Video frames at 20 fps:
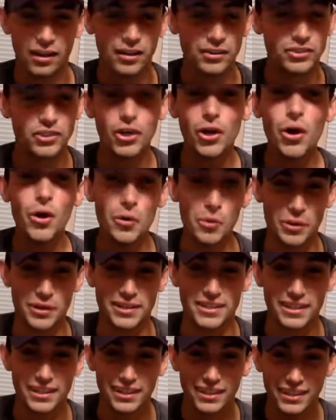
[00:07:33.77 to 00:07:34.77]
Dude,
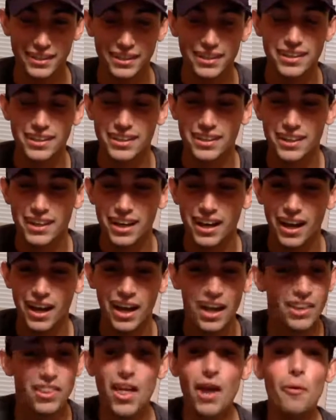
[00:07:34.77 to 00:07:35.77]

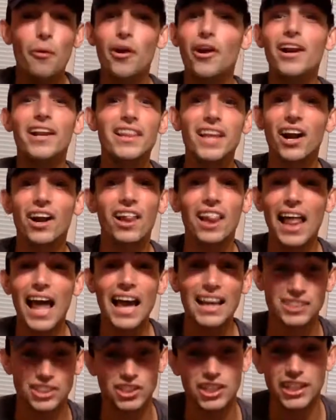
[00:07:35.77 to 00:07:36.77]
they were in there
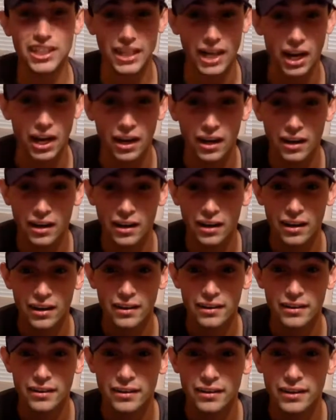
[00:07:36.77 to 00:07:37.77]
last year.
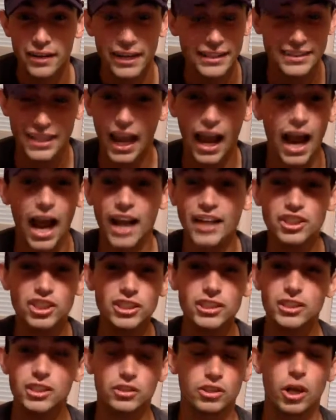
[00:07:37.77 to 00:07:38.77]
I
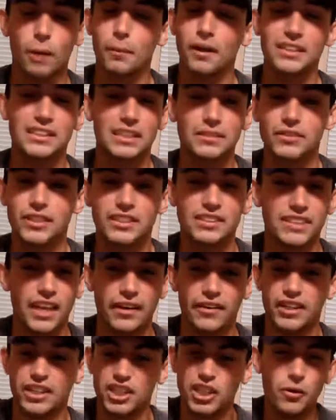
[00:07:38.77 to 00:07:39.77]
should come on TV and say
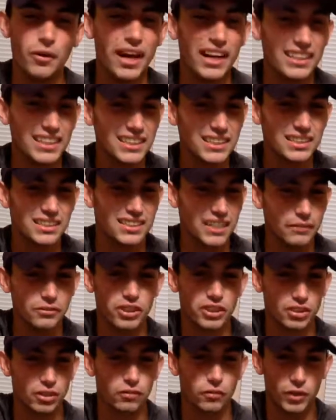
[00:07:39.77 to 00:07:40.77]
I think the San
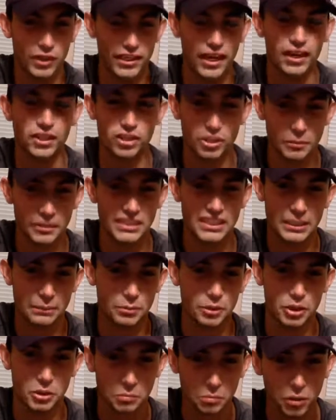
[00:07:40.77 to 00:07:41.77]
Francisco 49ers are my
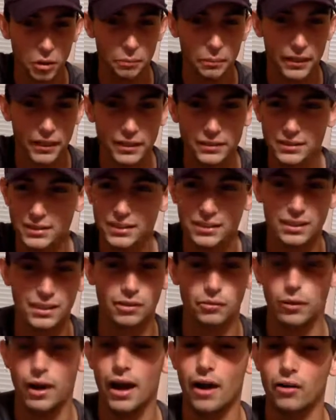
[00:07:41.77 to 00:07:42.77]
sleeper Super Bowl pick. It's just
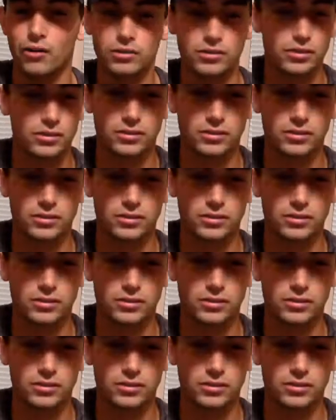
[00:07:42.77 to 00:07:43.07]
wow.